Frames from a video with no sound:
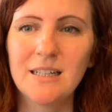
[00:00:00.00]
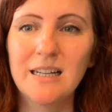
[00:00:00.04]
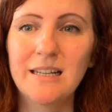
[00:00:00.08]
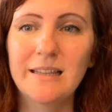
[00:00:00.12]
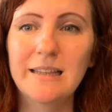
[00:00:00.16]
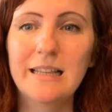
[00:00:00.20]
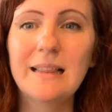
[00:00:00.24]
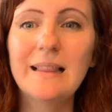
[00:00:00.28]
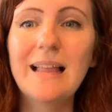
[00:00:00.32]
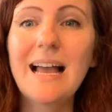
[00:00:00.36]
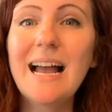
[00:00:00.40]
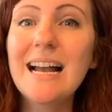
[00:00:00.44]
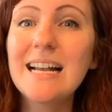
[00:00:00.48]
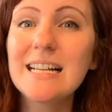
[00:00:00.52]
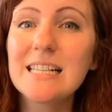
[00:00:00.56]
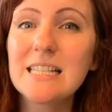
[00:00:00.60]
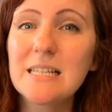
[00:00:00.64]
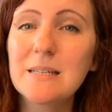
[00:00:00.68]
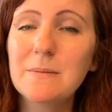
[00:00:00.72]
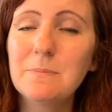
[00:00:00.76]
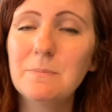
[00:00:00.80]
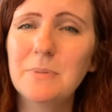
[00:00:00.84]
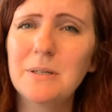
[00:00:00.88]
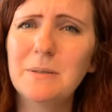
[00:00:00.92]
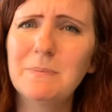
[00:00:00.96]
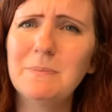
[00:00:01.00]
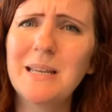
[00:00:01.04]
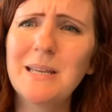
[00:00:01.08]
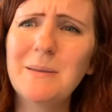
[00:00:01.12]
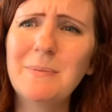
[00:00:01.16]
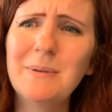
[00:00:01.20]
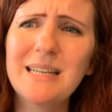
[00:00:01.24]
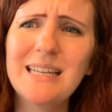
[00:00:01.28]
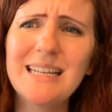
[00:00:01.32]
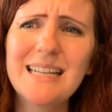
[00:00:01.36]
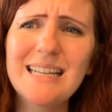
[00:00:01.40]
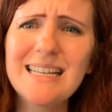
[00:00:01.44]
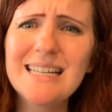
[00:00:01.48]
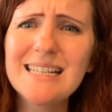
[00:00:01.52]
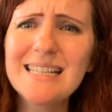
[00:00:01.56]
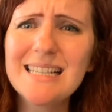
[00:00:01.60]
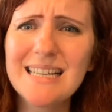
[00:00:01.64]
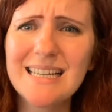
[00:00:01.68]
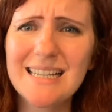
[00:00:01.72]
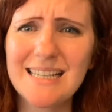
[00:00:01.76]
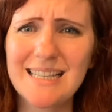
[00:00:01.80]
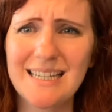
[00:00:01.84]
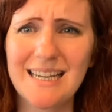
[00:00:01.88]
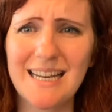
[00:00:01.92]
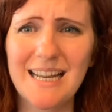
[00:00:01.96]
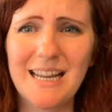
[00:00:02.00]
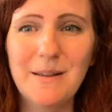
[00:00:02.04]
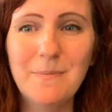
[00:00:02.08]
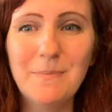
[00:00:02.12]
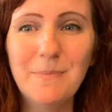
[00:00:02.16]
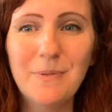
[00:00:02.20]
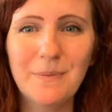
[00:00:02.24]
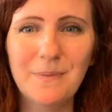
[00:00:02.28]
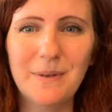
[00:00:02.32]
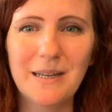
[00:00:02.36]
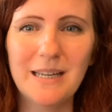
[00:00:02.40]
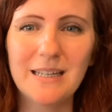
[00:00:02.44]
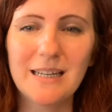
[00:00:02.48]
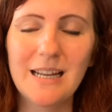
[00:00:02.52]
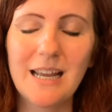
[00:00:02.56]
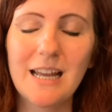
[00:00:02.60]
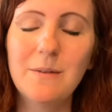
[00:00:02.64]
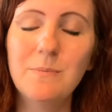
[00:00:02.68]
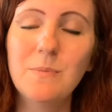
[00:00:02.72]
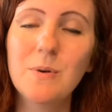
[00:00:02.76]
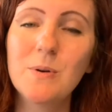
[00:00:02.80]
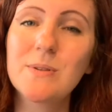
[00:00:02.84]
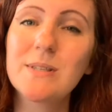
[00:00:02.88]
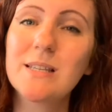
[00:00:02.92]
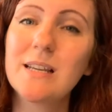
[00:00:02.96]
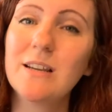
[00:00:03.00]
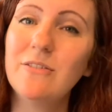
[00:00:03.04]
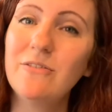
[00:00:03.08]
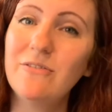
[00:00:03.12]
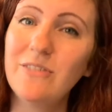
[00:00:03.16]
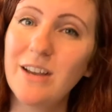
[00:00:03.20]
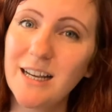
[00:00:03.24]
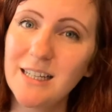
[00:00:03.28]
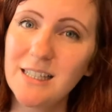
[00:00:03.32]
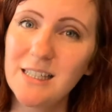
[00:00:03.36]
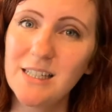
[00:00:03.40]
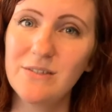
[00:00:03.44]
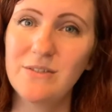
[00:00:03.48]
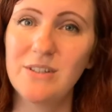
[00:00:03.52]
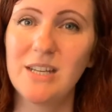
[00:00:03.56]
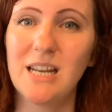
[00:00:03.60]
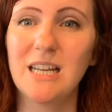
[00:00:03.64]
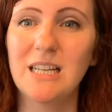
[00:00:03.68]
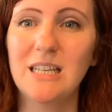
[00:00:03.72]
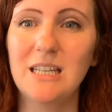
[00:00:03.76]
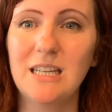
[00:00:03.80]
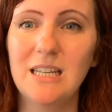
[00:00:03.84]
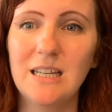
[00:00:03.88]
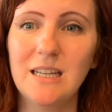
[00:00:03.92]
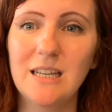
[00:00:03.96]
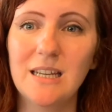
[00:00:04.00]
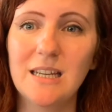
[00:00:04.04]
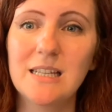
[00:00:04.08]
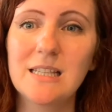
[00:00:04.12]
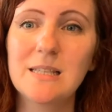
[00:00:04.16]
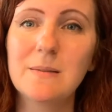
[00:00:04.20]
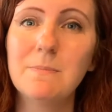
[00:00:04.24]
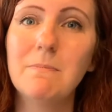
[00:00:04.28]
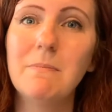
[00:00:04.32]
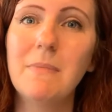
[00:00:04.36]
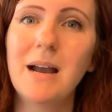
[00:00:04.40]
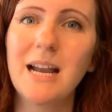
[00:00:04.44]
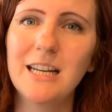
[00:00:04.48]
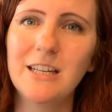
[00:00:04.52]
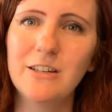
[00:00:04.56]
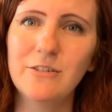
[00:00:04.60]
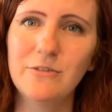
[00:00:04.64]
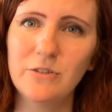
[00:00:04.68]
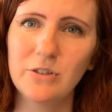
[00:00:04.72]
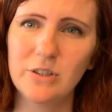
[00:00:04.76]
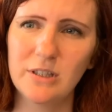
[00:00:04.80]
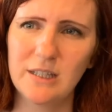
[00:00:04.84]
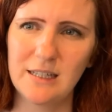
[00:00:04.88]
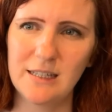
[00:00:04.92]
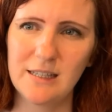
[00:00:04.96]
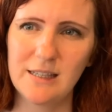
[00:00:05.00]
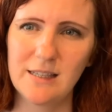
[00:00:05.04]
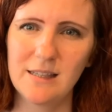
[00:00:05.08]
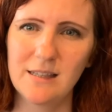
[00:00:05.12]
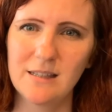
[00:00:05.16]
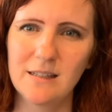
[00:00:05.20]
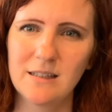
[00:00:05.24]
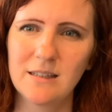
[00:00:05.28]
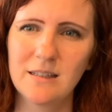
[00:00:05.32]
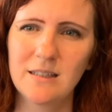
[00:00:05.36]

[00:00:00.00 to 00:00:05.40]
The last, but maybe easiest to implement and most effective technique is mindfulness.